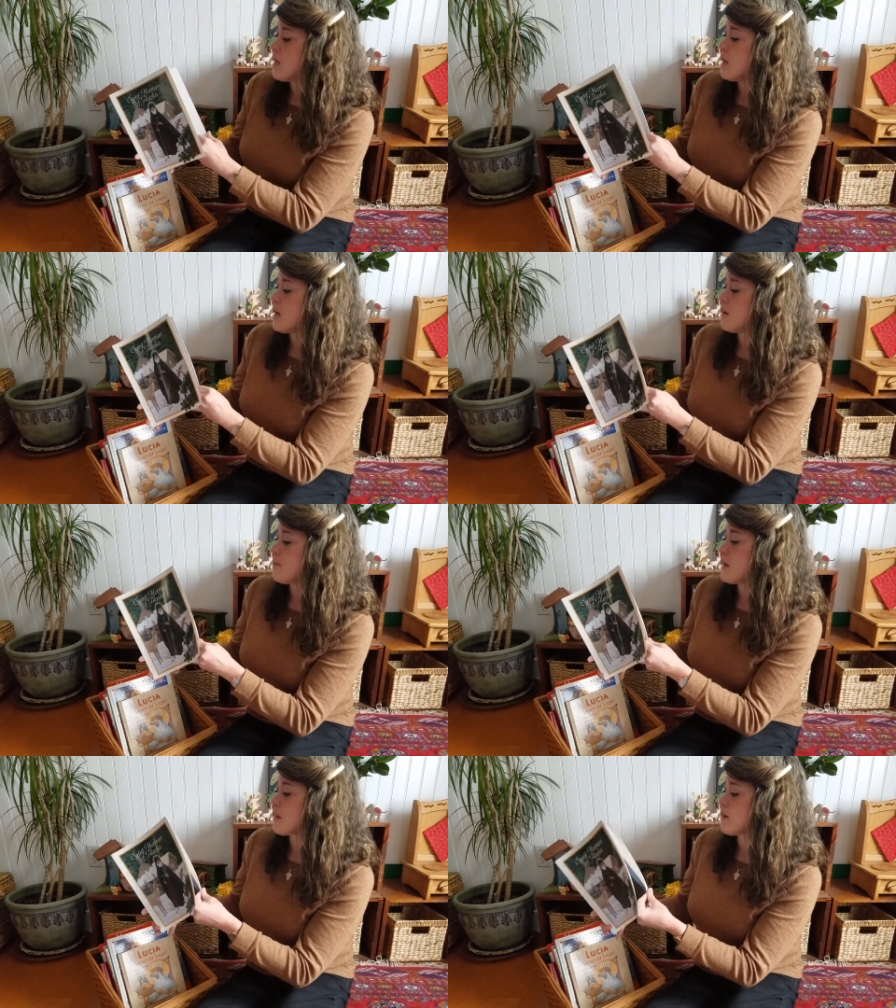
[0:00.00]
Um,
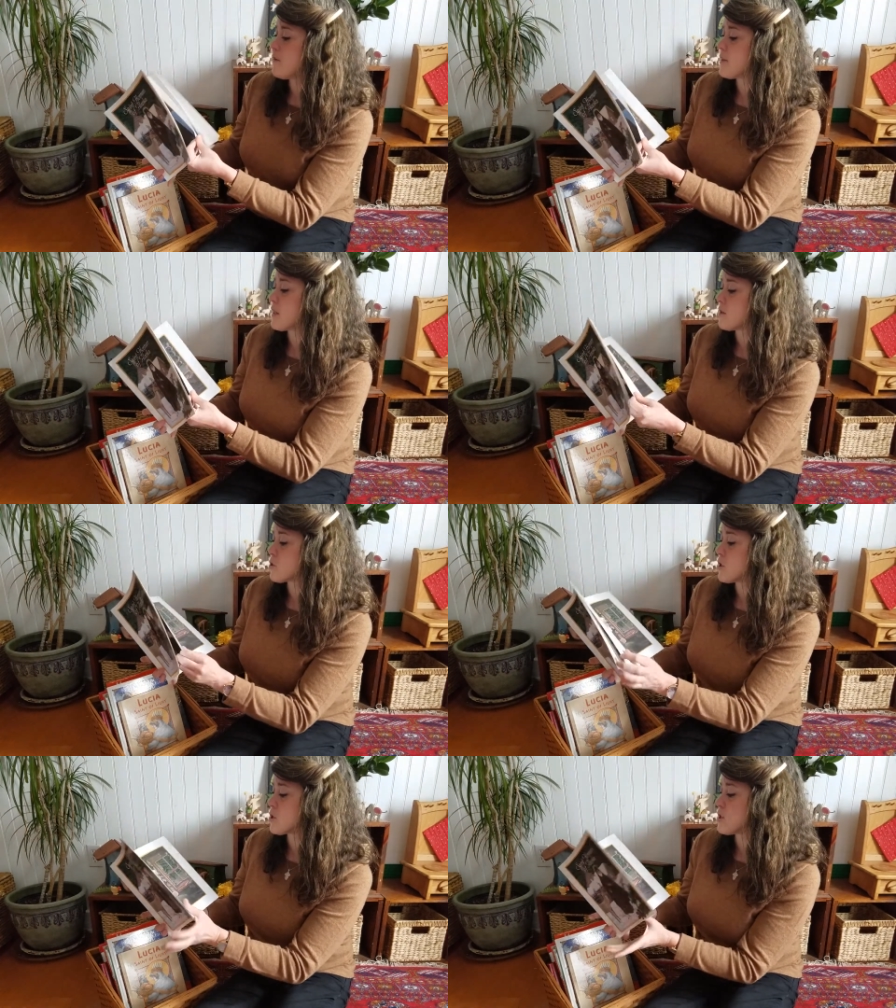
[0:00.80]
I love the
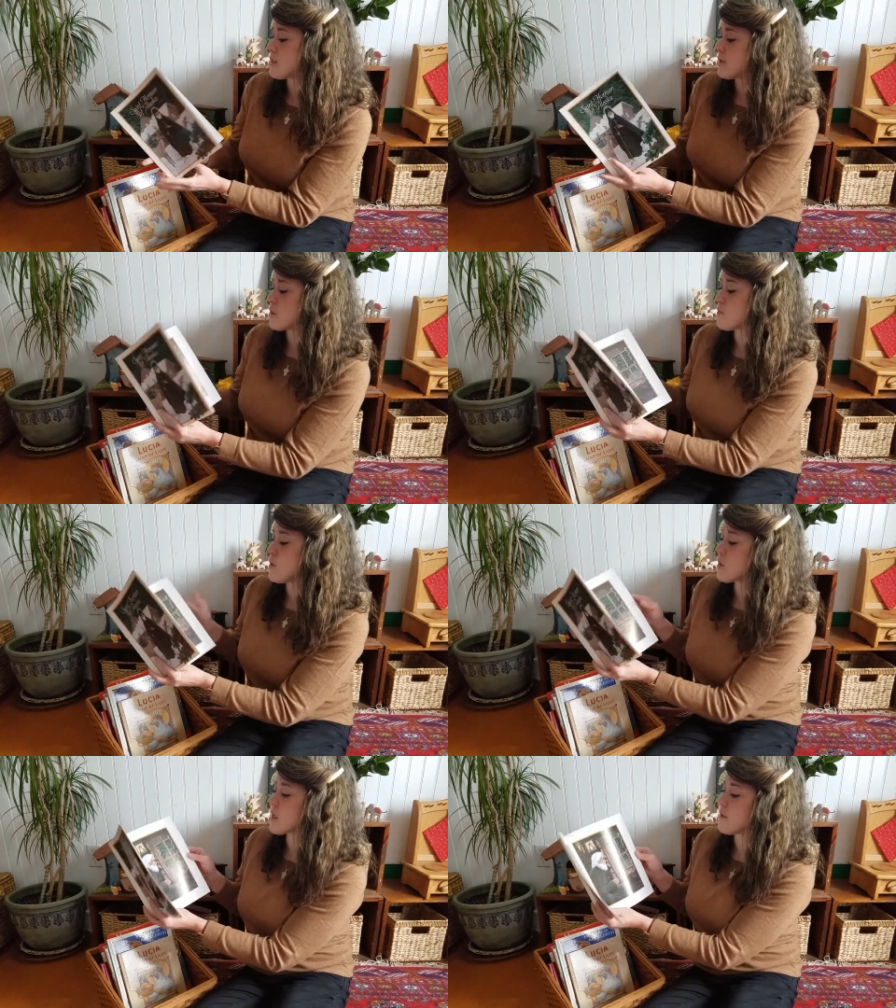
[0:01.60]
illustrations in this
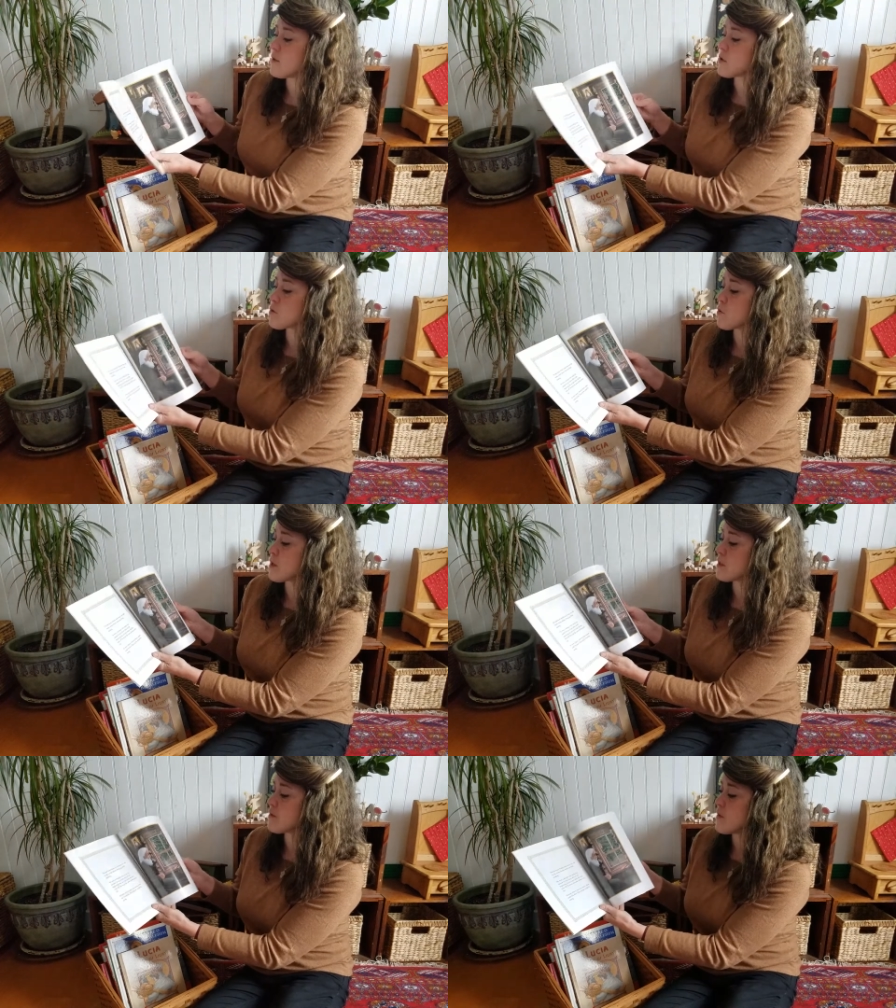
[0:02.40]
book, and the story
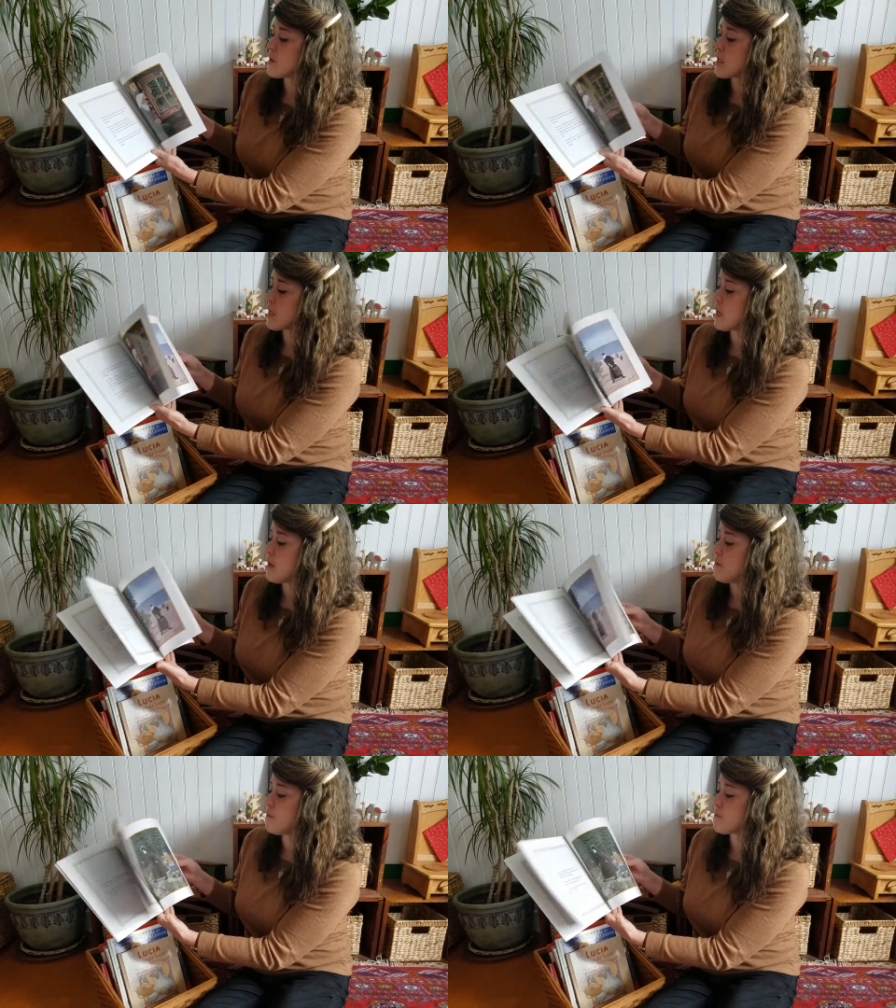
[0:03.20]
is very
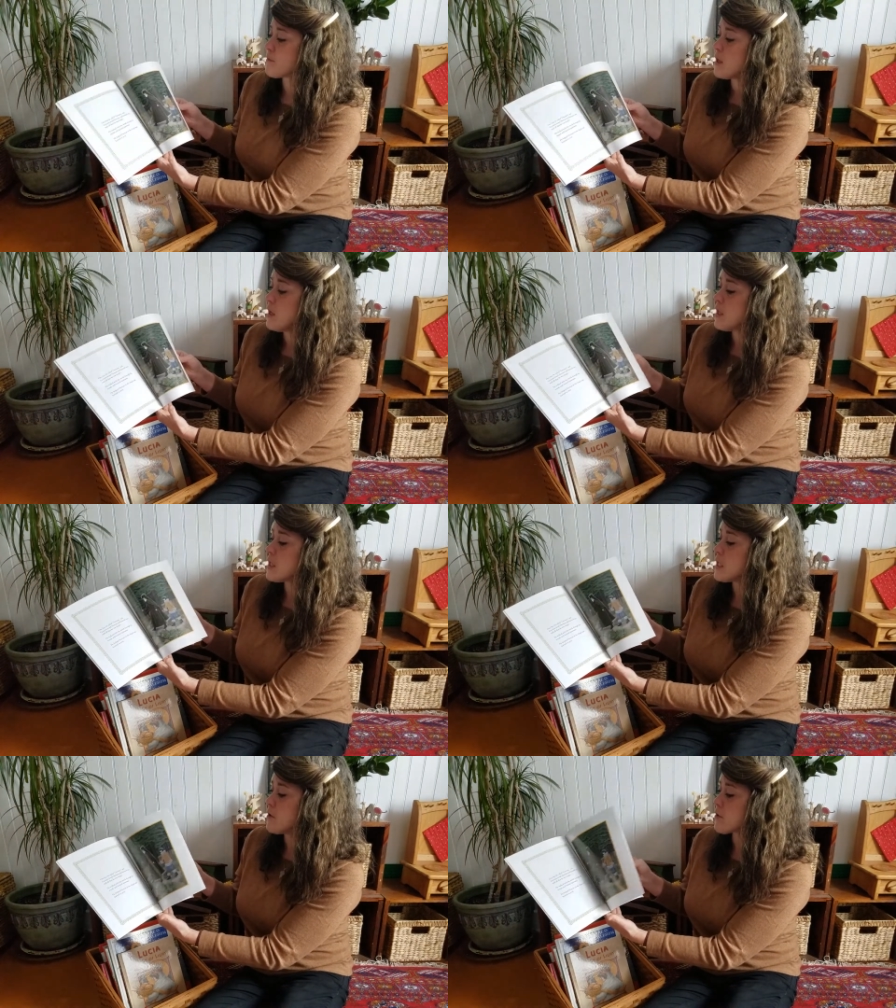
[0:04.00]
um,
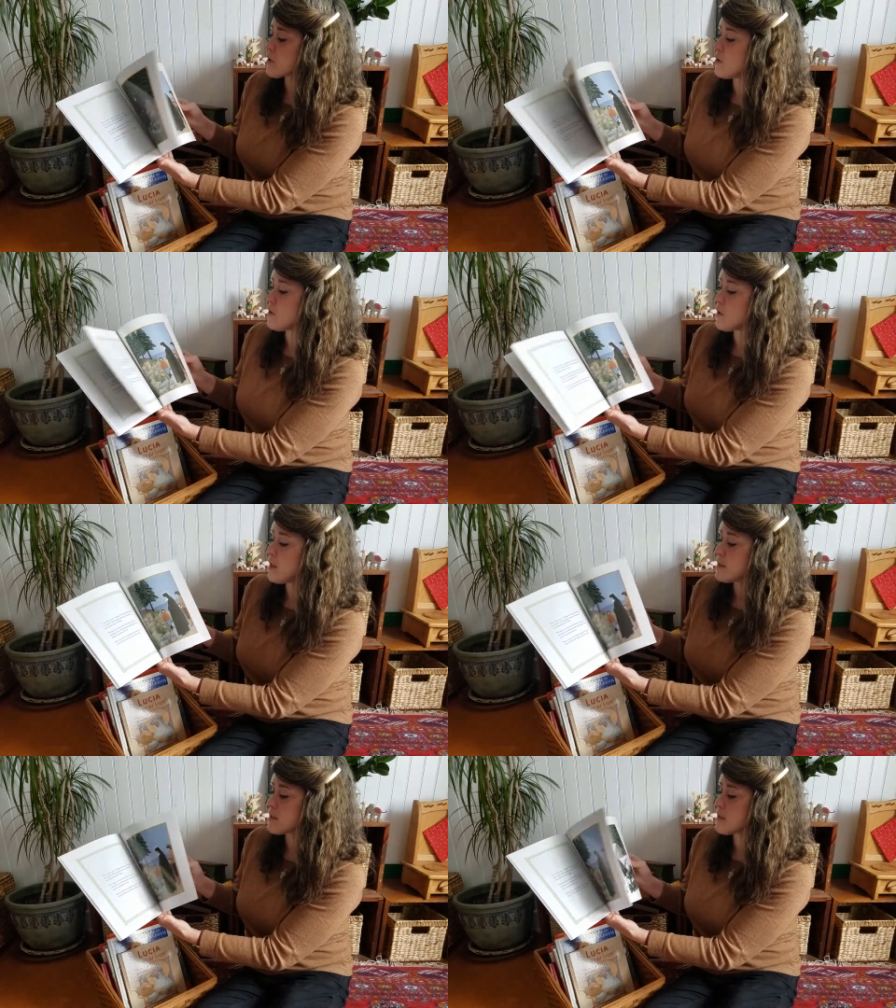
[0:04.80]
lyrical
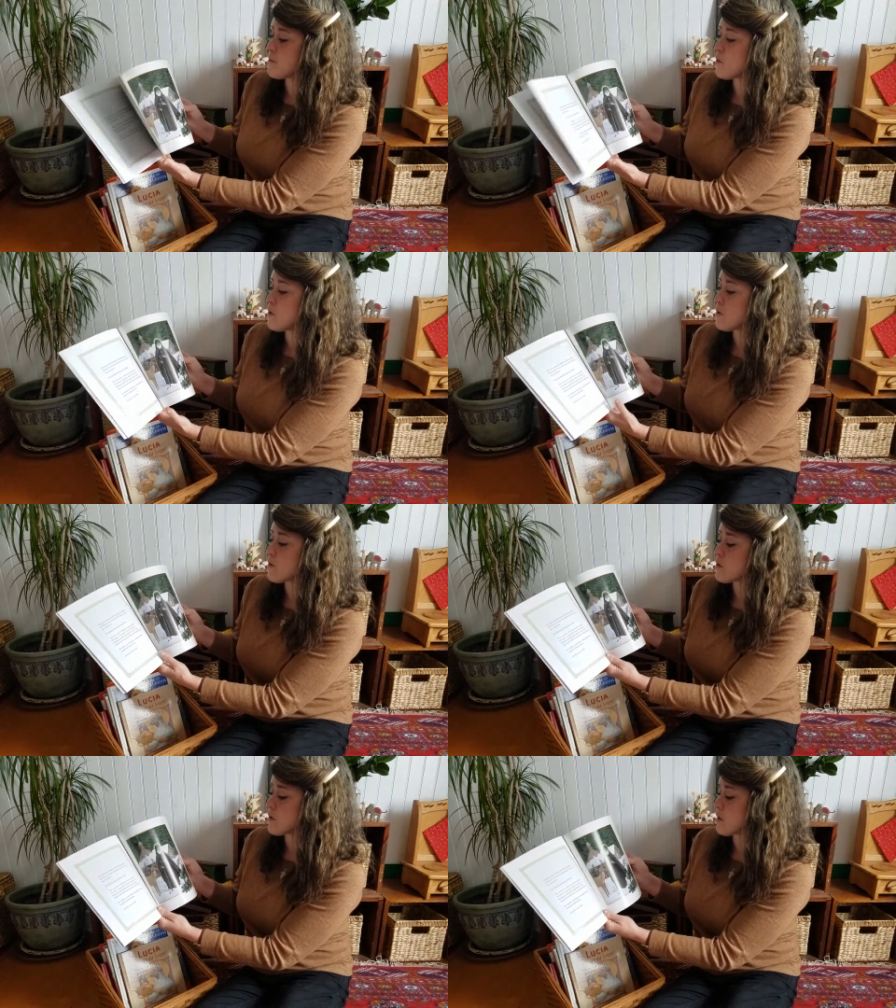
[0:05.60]
and simple
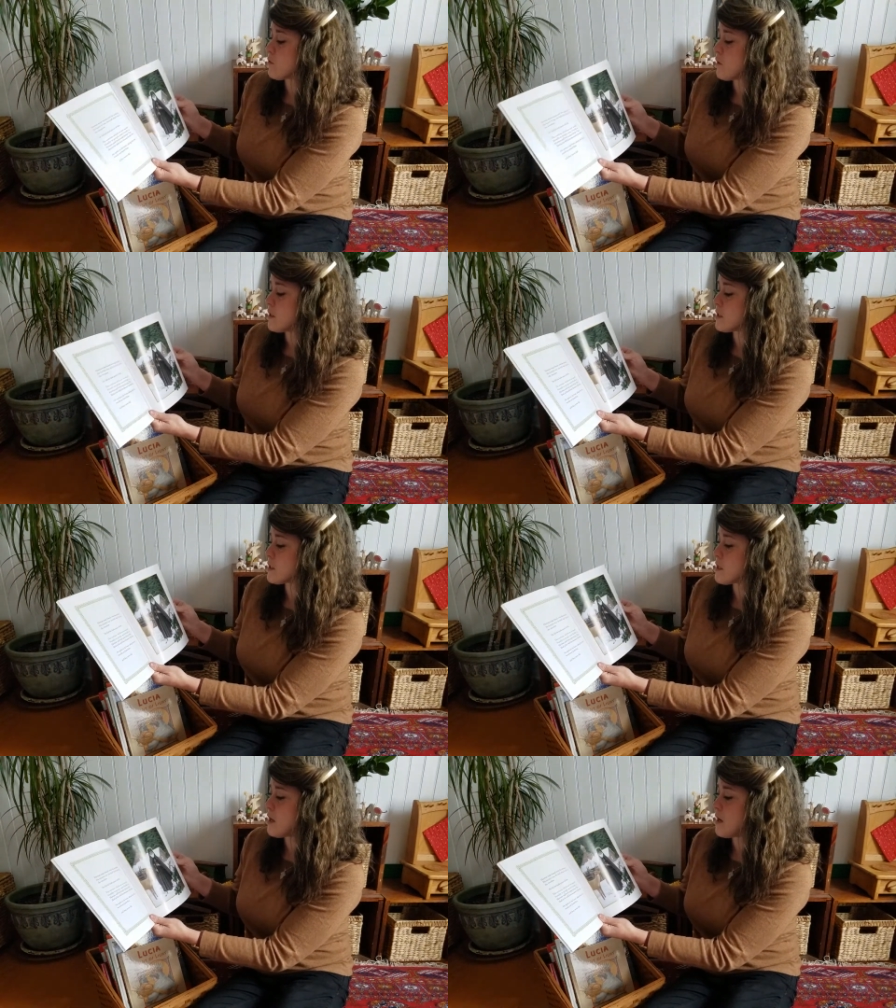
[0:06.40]
for little
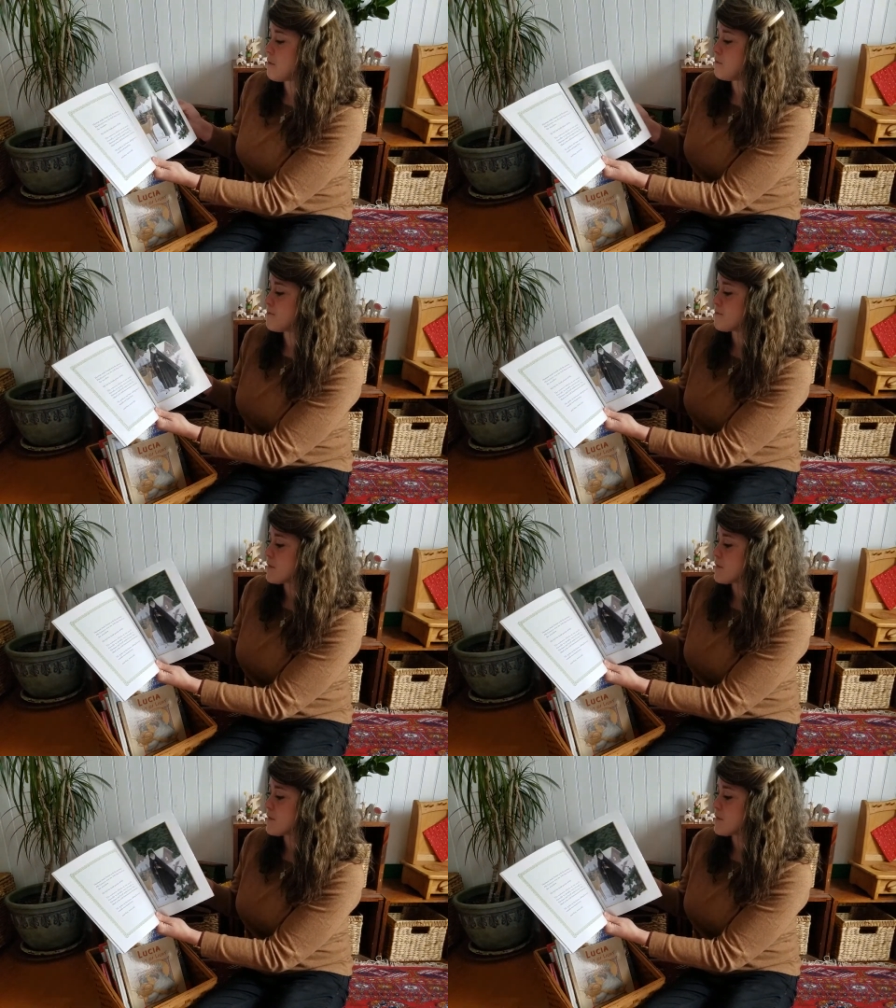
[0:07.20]
ones. Um,